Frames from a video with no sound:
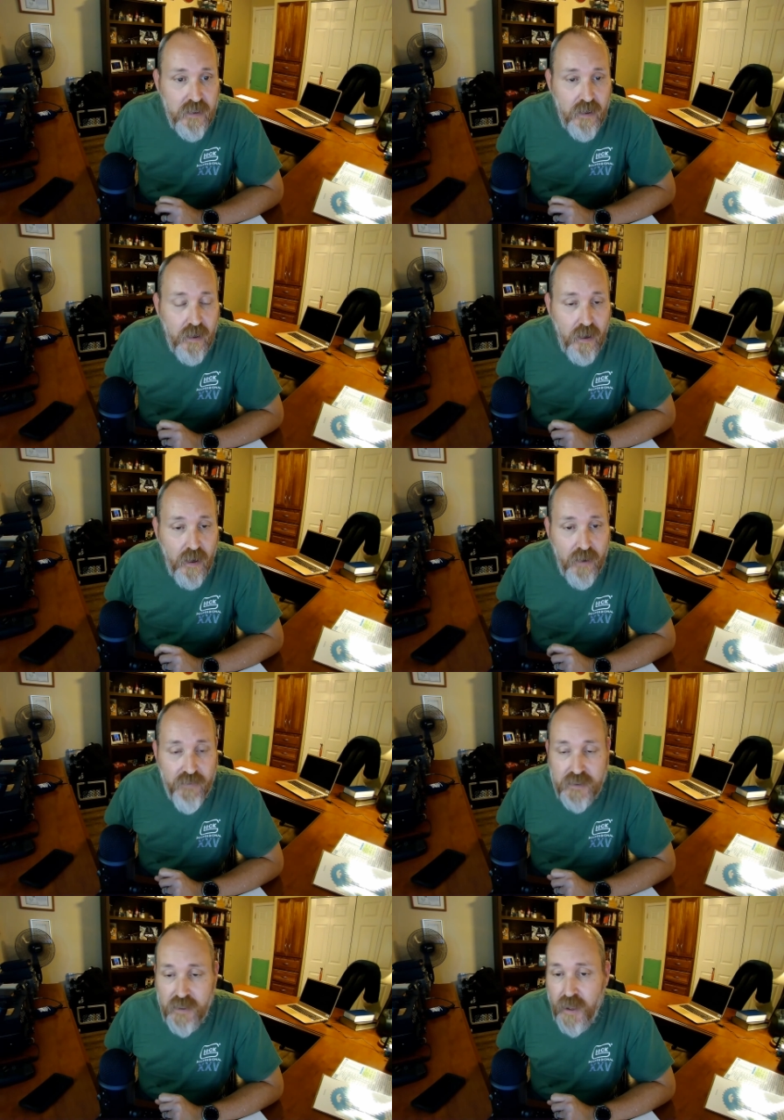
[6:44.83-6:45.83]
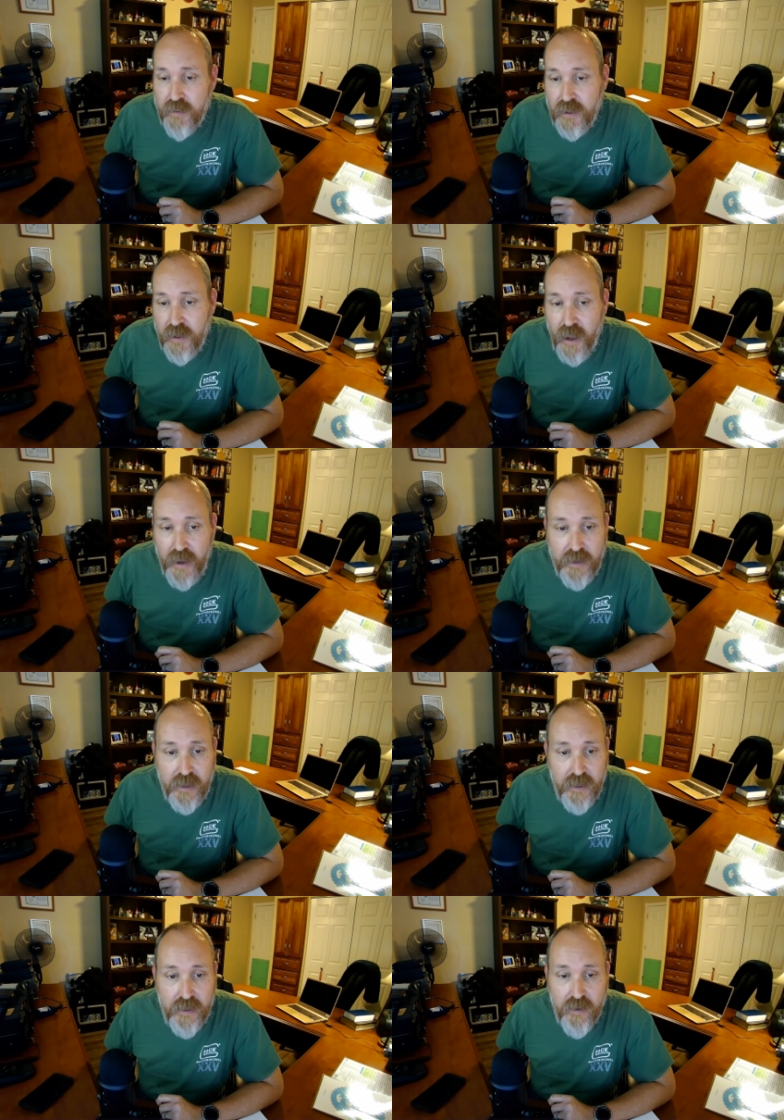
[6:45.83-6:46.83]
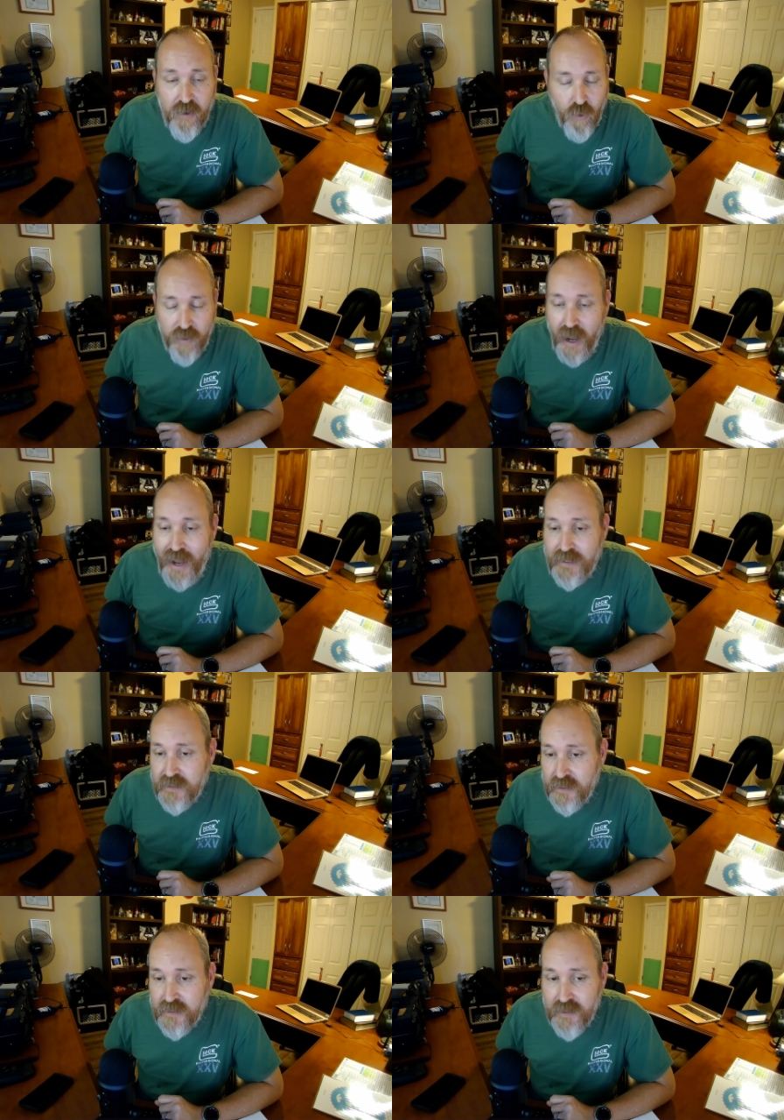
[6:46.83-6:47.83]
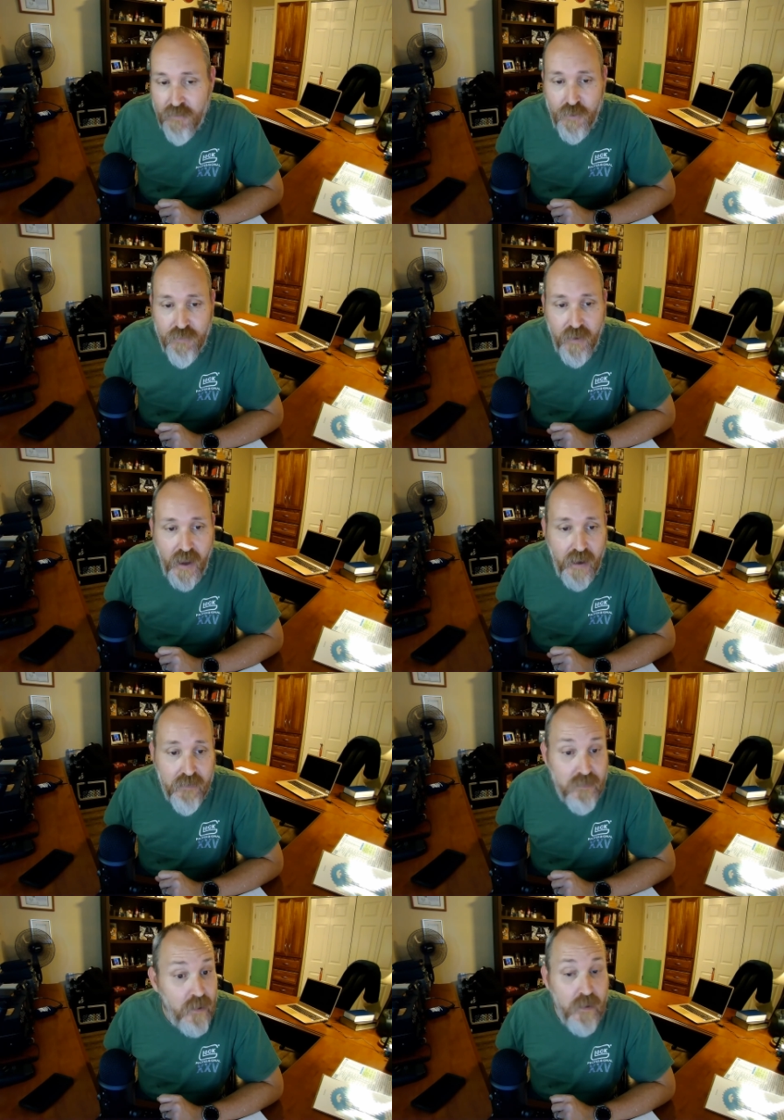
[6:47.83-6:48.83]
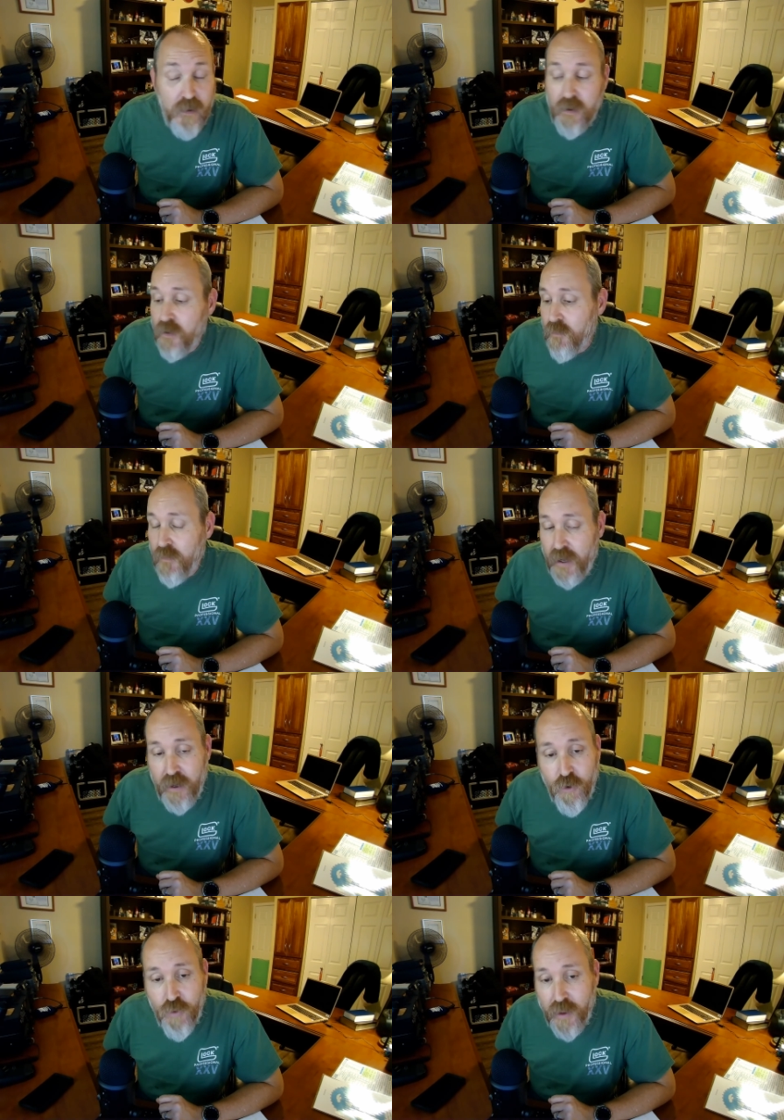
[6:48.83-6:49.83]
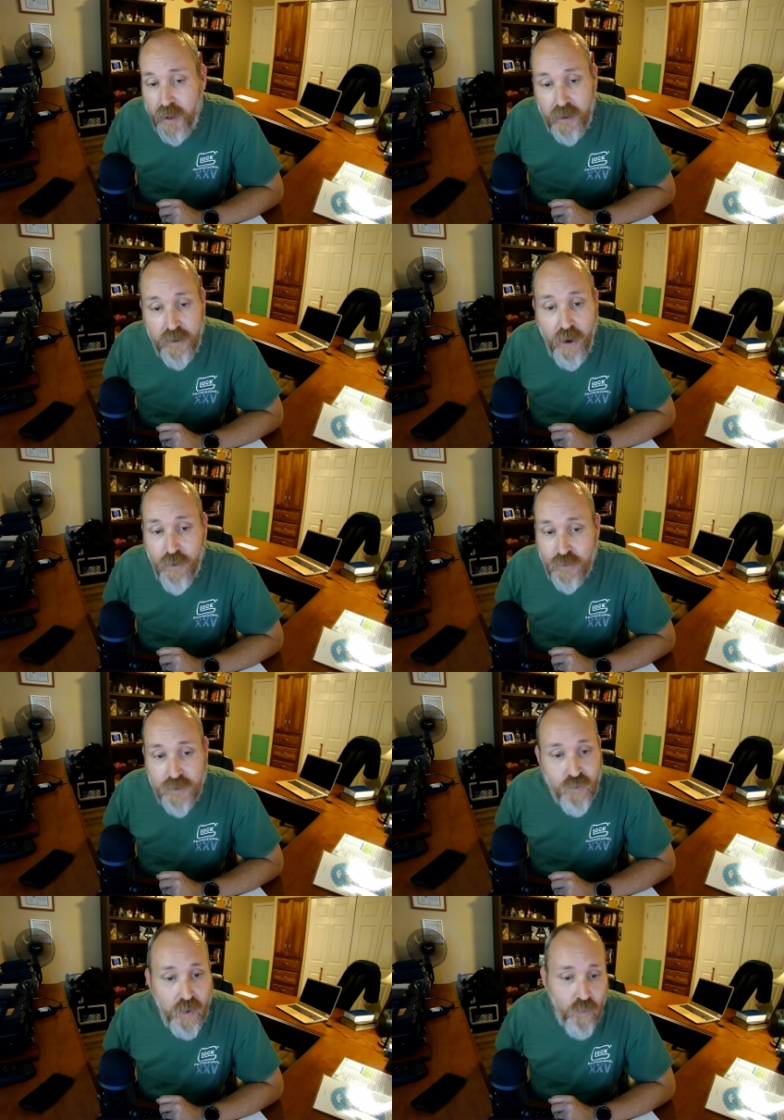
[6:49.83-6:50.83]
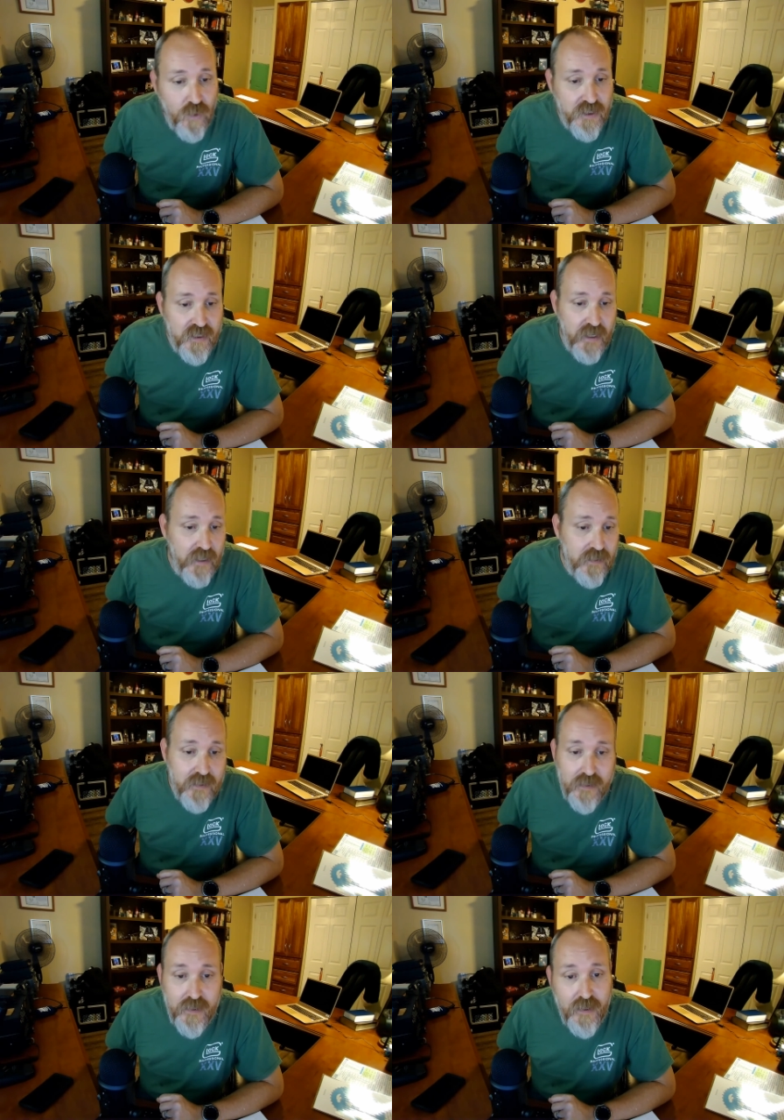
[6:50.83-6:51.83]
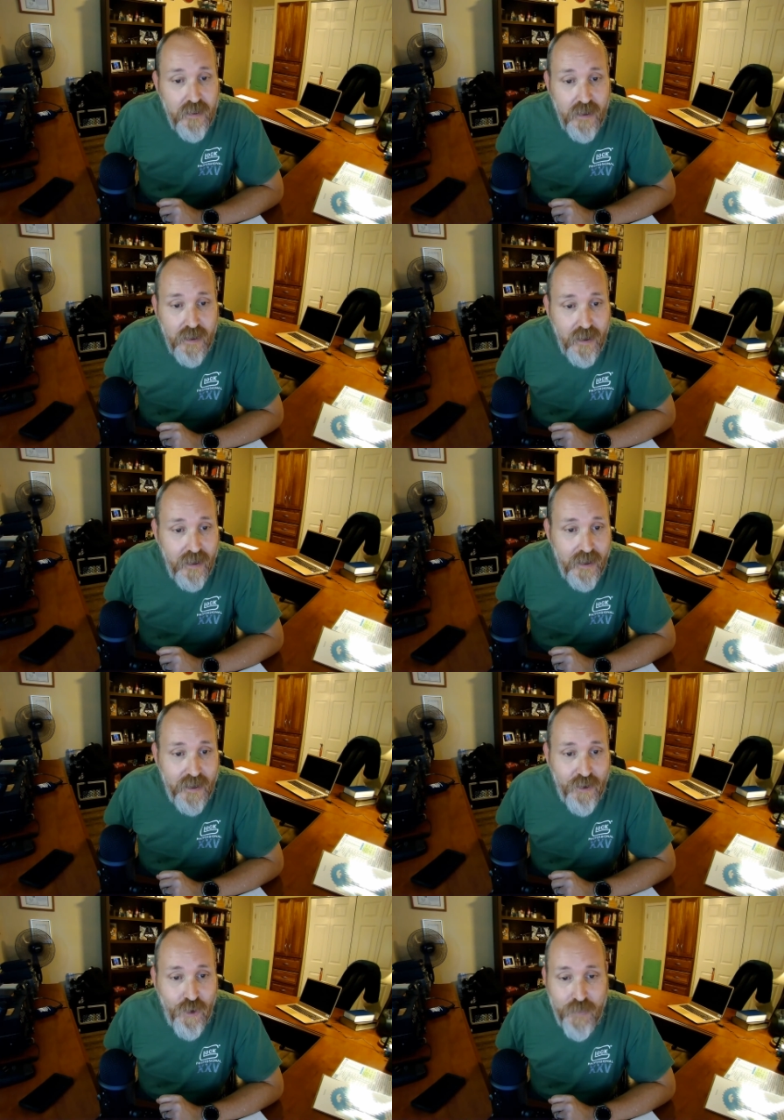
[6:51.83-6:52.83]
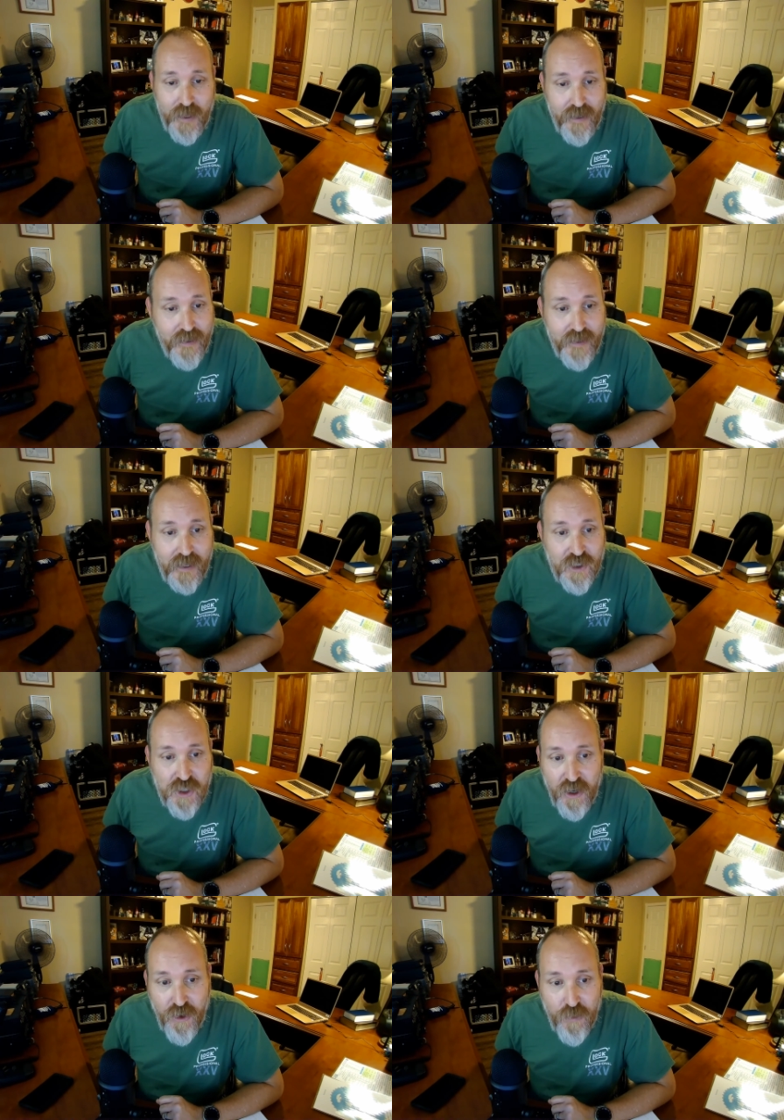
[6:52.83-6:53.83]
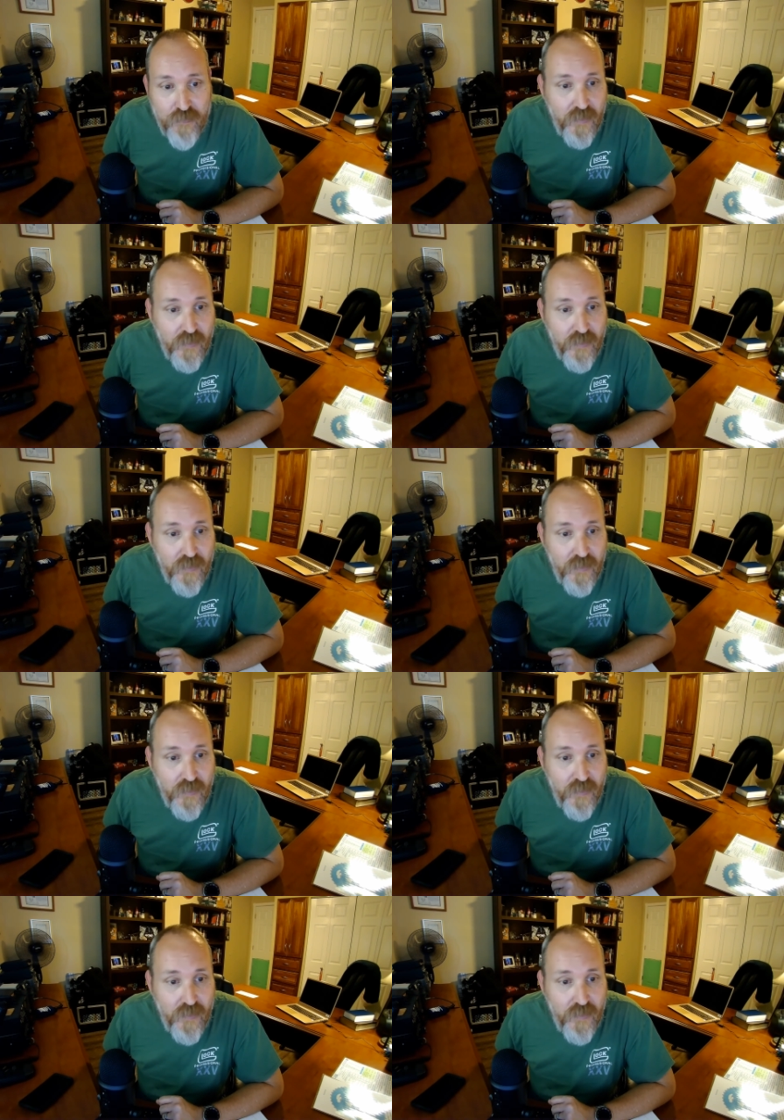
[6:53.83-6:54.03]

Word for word: Uh, if it's like the ID or the IC 705, man, who the heck knows when we'll see it? Uh, it could be next year.